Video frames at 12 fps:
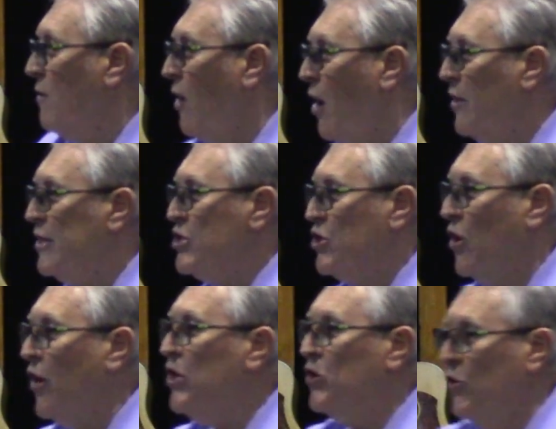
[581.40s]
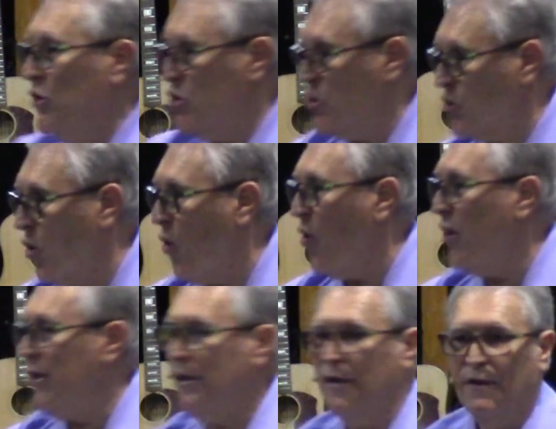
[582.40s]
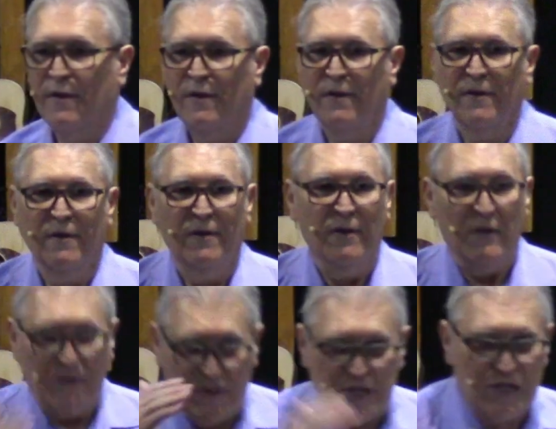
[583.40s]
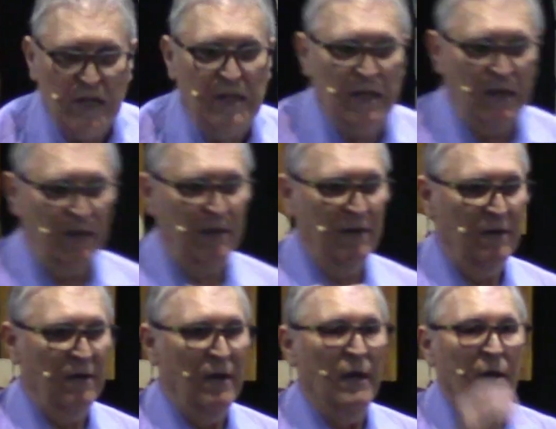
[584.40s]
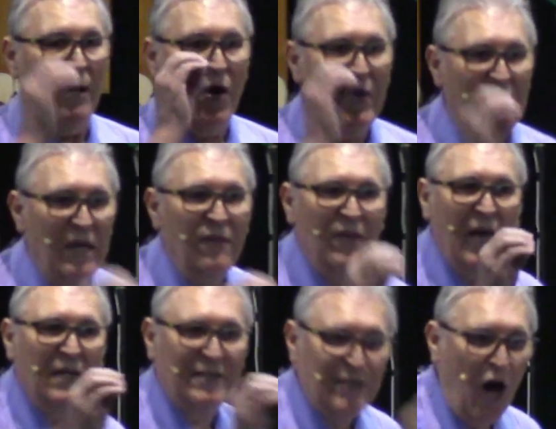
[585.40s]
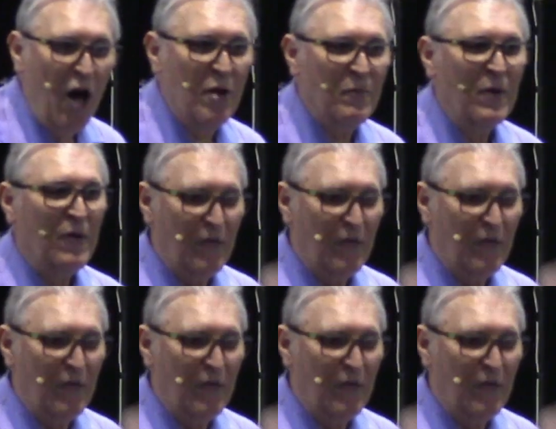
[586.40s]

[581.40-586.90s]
God is going to destroy this city. Now, in that time,